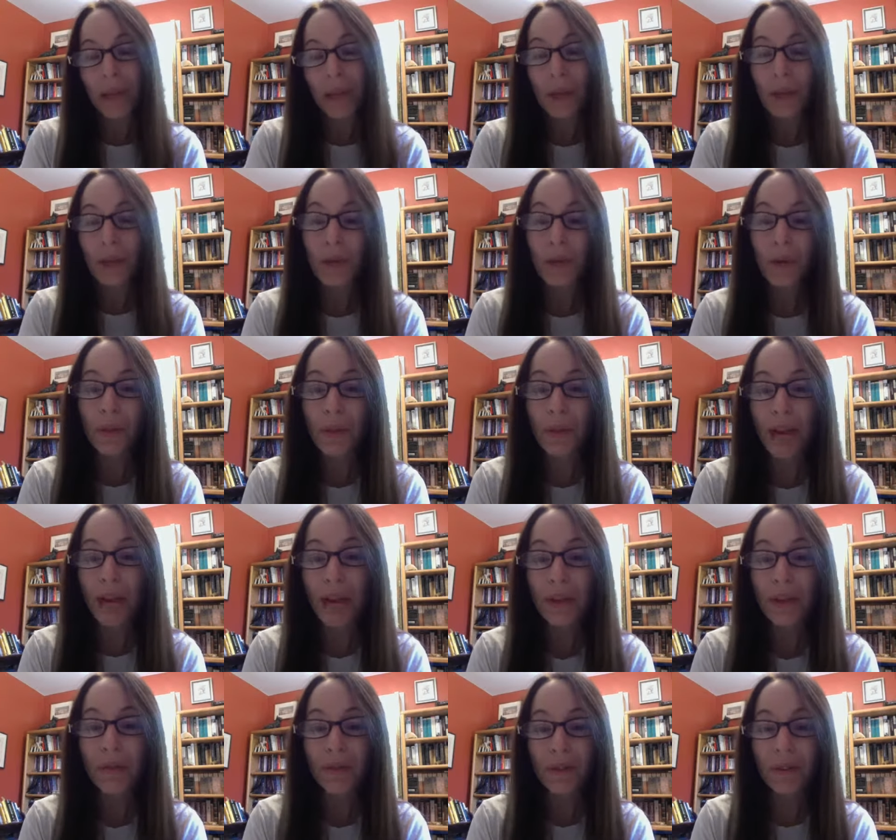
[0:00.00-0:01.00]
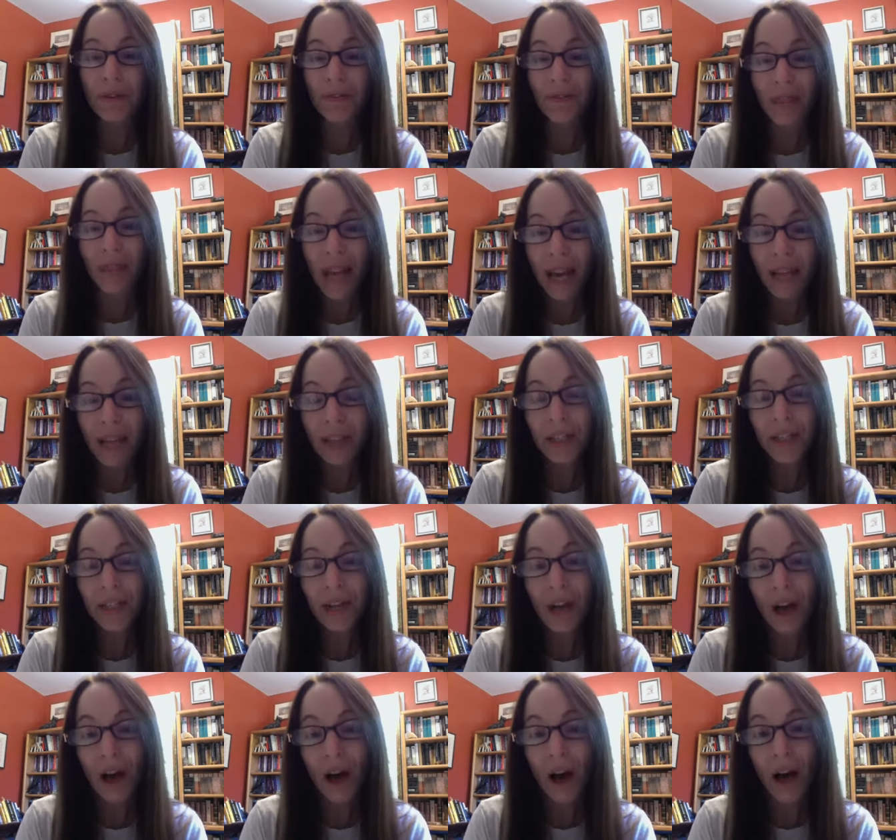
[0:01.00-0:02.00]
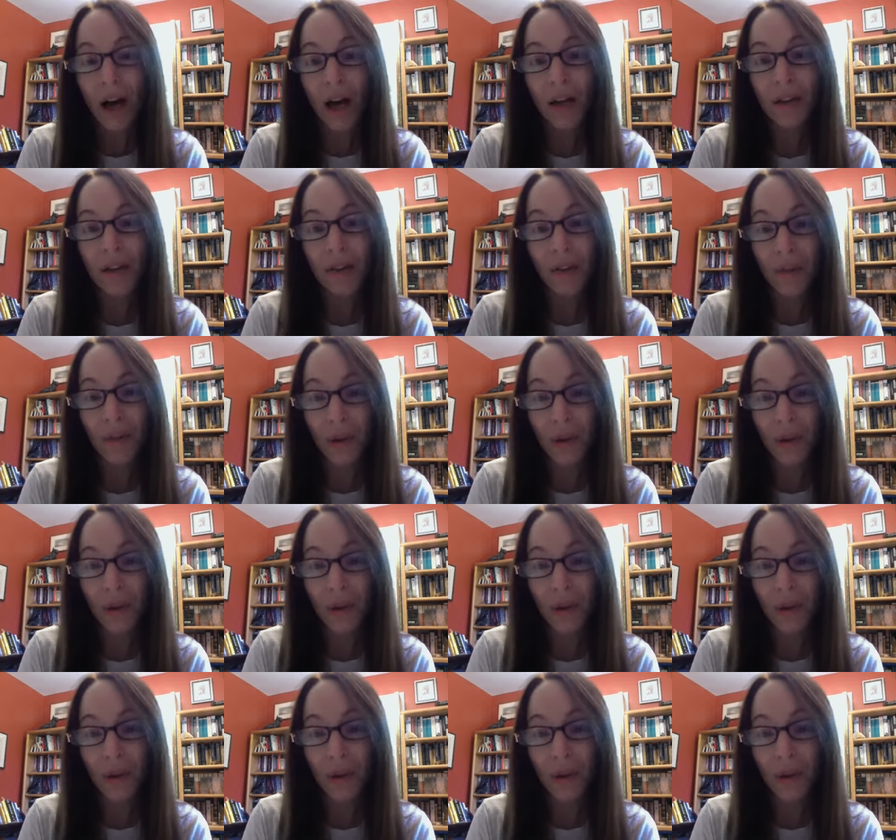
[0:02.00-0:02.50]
you will then reflect on